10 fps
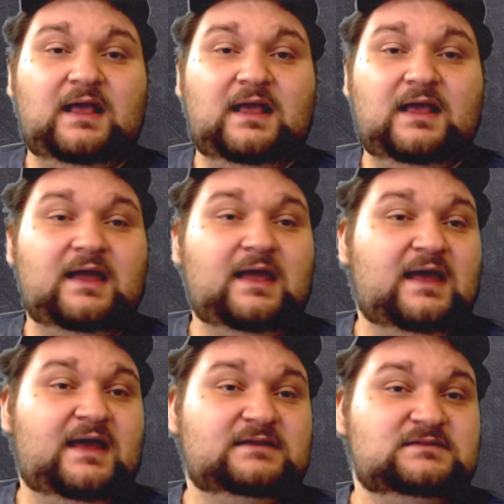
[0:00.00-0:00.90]

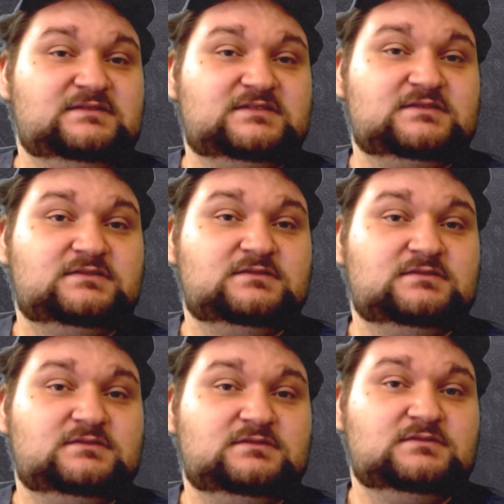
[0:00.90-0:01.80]
And
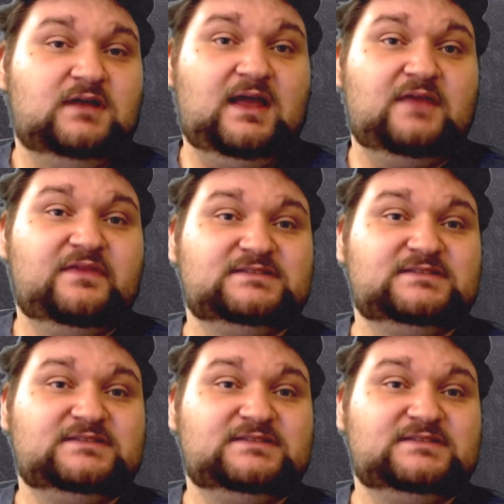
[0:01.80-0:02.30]
again, this is a